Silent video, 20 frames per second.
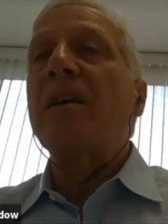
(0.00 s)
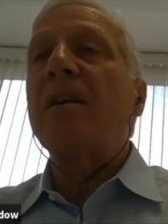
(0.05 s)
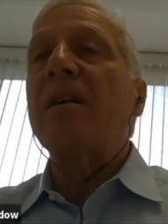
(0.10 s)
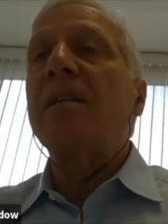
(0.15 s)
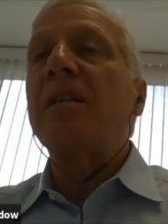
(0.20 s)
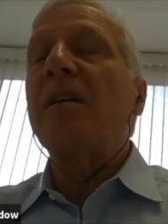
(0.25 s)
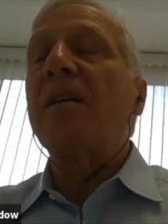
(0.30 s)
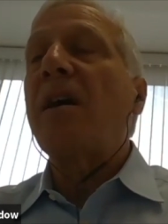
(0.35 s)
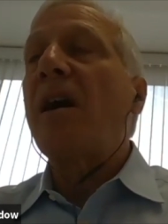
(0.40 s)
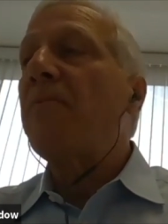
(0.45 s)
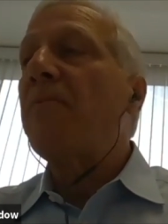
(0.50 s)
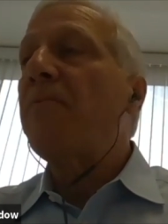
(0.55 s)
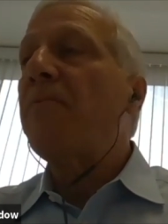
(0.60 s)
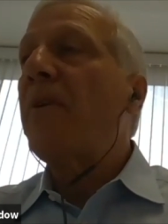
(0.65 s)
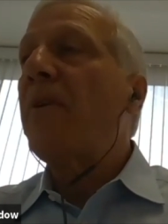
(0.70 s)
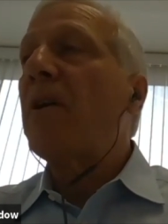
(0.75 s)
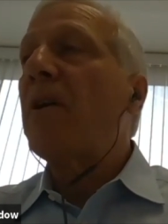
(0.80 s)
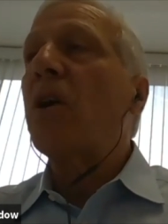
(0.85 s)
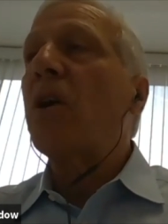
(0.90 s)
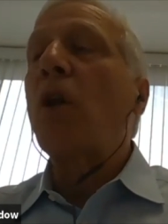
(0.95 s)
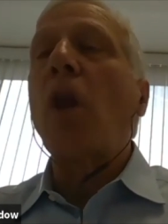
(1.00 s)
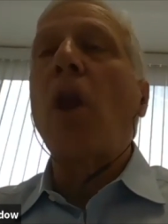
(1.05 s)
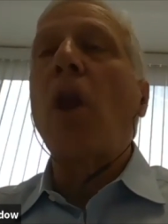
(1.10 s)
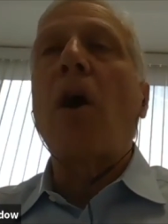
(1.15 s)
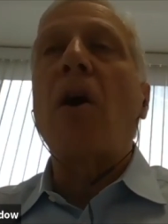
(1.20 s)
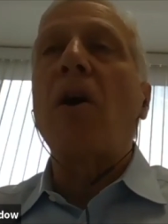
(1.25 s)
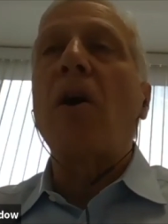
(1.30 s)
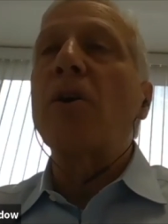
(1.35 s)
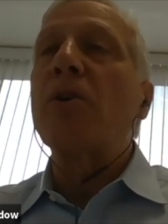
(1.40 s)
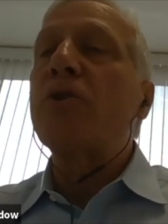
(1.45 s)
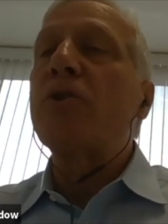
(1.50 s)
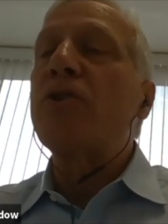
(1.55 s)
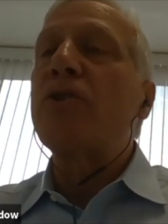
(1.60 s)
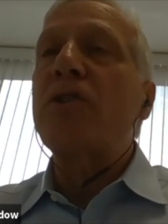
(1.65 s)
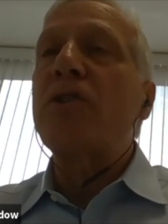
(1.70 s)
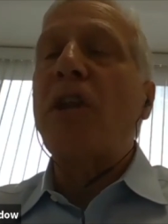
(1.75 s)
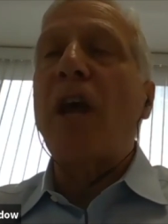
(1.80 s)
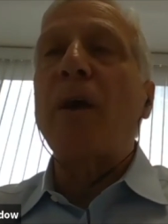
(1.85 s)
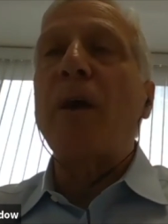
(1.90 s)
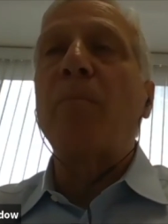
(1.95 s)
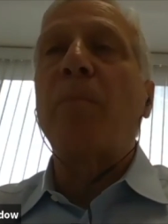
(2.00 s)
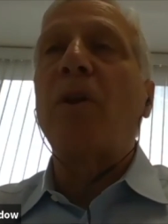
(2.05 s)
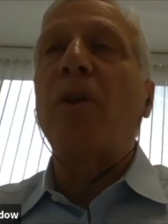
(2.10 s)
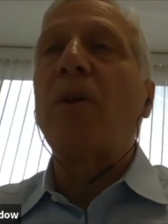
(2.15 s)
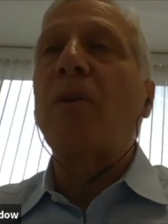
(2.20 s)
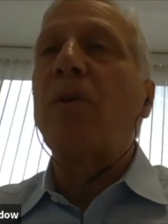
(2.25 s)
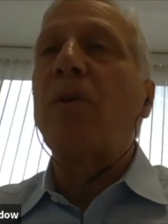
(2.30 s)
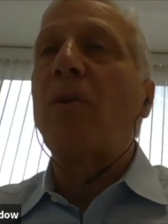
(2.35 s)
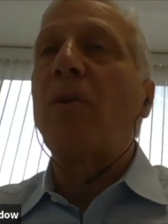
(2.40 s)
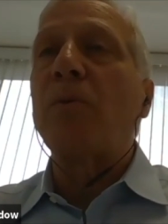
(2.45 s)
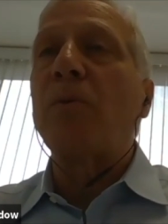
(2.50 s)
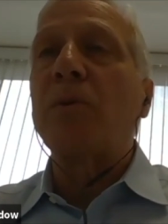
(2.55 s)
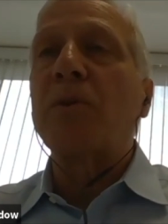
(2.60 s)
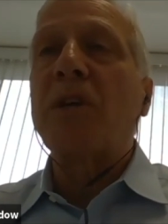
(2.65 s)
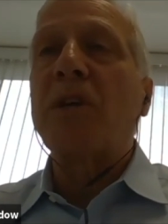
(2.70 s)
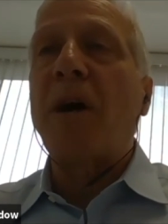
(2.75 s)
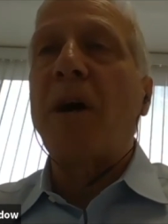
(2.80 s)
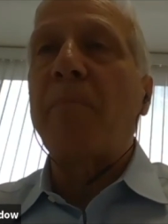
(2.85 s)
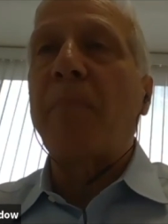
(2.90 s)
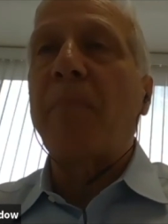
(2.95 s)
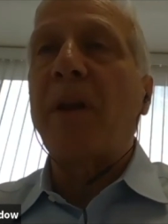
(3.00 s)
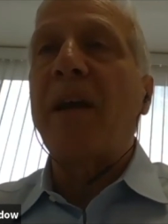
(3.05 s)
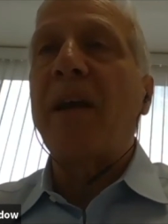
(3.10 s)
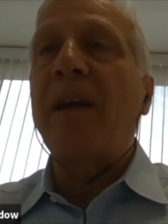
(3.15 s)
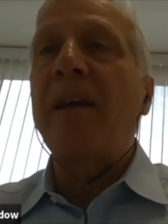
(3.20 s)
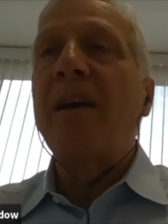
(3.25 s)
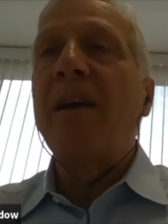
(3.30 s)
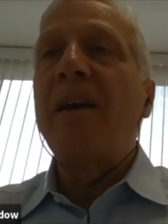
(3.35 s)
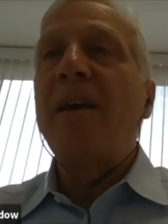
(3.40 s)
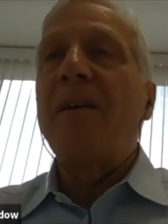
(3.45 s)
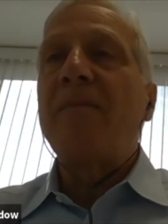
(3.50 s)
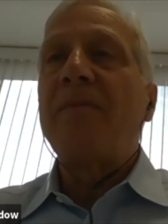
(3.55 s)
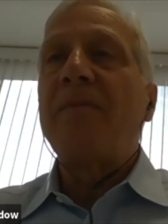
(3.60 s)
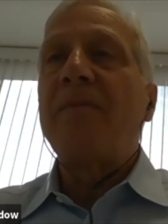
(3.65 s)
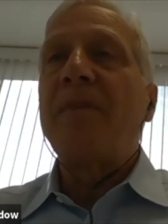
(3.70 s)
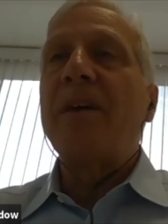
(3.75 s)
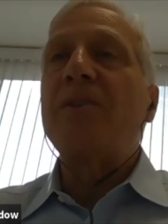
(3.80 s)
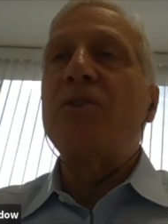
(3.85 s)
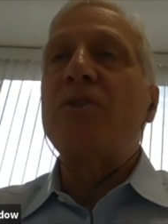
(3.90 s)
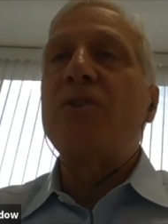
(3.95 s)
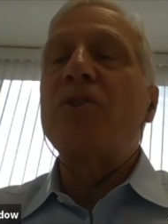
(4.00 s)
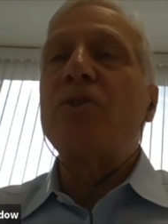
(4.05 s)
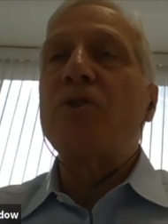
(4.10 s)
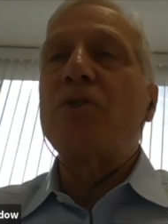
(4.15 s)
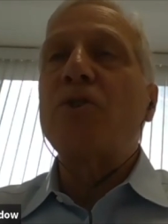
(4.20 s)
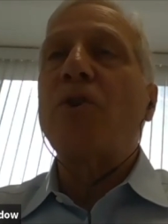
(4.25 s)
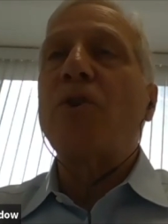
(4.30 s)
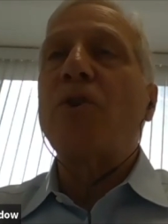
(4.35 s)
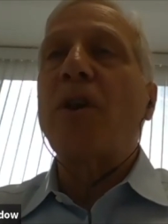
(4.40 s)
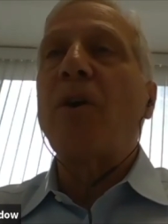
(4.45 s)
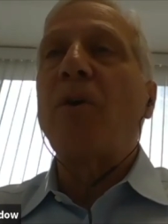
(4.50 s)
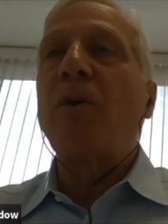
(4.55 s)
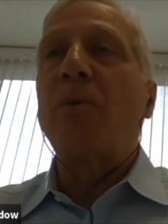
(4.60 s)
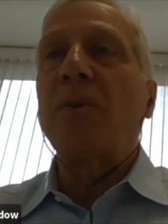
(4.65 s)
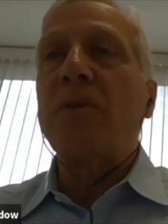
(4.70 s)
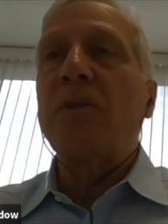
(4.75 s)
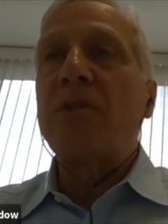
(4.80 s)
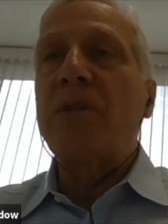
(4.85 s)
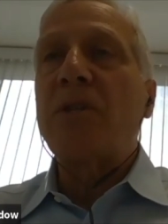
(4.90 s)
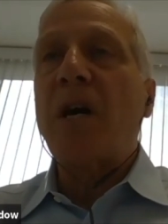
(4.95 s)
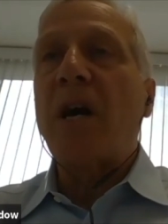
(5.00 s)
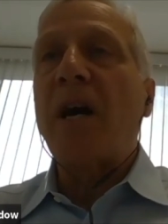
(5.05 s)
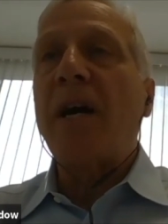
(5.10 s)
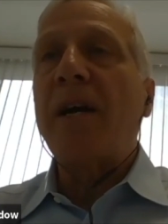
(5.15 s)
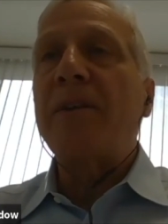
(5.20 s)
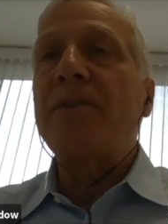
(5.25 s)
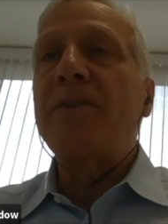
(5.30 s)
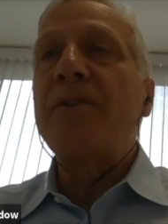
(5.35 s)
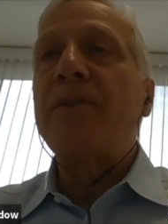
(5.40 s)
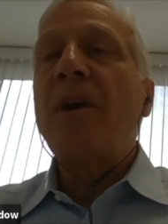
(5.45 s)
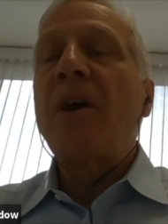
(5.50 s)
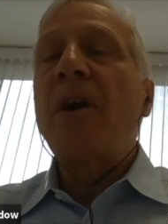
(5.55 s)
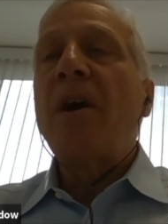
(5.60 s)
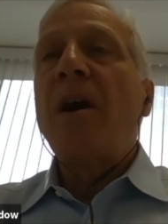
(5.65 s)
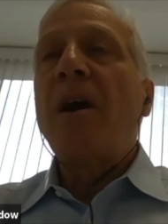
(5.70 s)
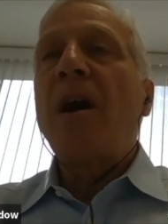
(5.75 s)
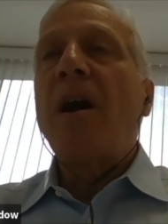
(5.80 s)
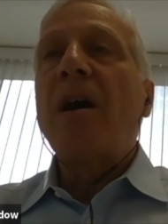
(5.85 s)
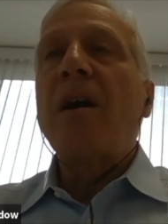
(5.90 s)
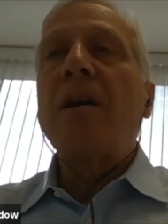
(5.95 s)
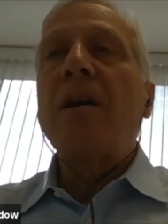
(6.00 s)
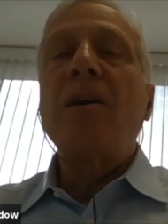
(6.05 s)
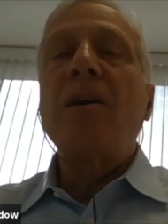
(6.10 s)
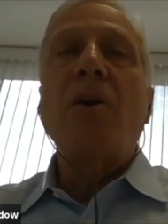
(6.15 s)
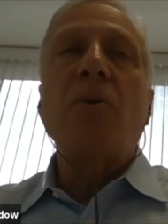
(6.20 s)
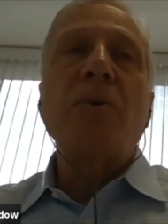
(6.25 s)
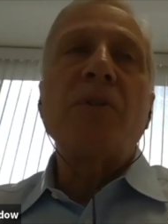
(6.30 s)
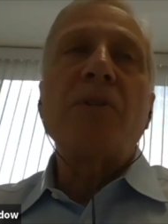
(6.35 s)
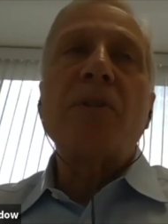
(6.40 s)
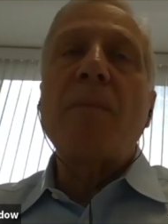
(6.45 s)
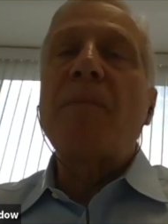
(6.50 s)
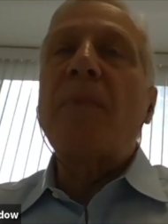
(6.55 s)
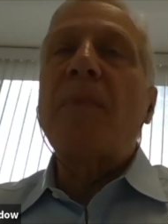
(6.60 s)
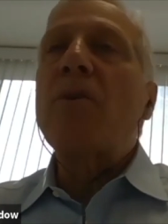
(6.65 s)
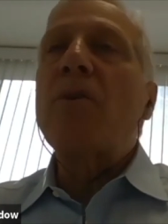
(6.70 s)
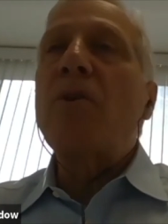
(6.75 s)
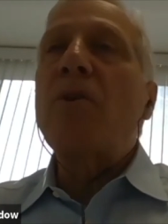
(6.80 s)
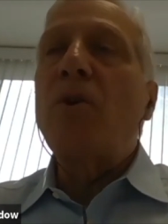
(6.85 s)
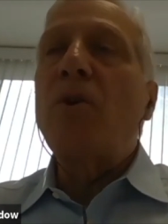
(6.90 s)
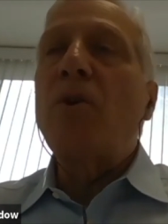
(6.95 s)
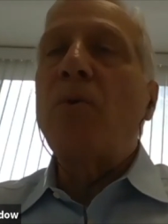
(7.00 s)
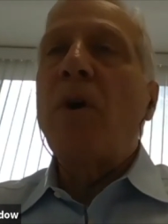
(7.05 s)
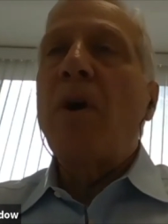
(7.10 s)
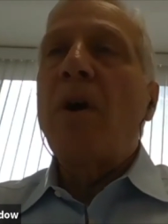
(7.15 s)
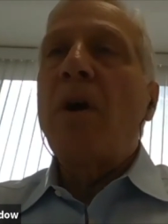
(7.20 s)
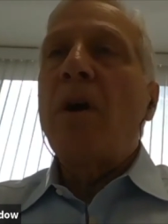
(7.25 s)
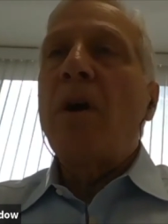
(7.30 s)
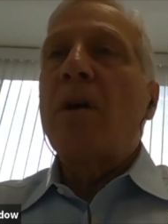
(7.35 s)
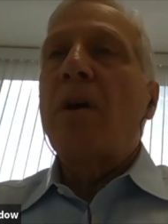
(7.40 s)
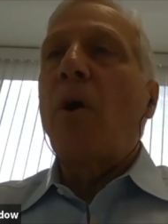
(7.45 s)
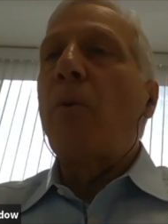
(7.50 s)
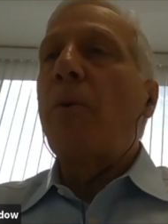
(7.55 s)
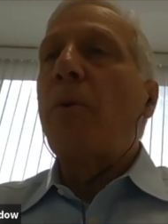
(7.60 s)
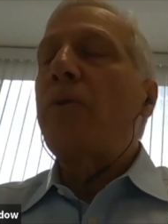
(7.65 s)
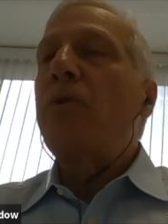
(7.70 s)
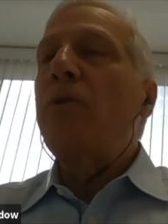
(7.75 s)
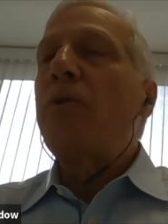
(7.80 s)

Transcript: a, a very large, stable old company that's just churning old designs. Uh, go with something new. Go with new